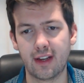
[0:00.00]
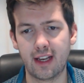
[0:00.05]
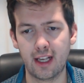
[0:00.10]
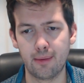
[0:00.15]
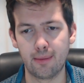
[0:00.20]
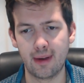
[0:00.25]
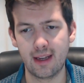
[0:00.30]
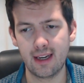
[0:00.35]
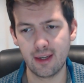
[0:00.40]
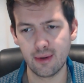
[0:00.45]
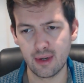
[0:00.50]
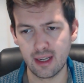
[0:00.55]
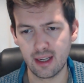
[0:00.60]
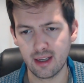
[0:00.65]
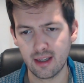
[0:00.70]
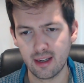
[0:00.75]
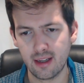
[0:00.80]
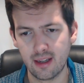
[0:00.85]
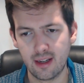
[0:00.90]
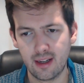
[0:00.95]
anyway.
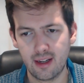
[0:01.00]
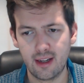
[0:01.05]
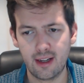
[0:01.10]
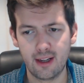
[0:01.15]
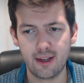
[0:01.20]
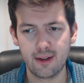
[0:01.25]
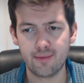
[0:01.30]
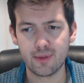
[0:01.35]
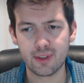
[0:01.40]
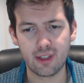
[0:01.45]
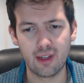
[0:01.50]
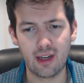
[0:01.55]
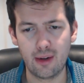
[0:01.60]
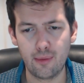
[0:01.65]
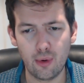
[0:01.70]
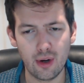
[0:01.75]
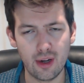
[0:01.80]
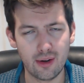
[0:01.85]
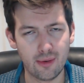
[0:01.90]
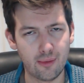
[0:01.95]
So like,
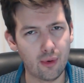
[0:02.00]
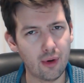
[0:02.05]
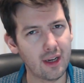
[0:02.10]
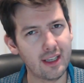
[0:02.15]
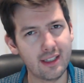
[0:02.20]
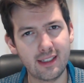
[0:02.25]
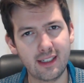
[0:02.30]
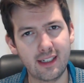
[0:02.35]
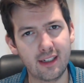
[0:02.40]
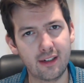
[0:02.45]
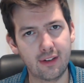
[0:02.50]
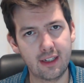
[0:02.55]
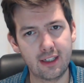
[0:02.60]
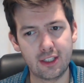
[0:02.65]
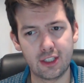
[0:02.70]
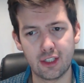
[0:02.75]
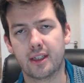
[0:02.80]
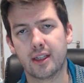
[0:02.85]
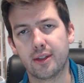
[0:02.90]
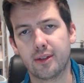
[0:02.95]
what is an
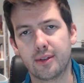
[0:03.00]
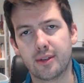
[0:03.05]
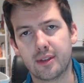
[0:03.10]
adventure?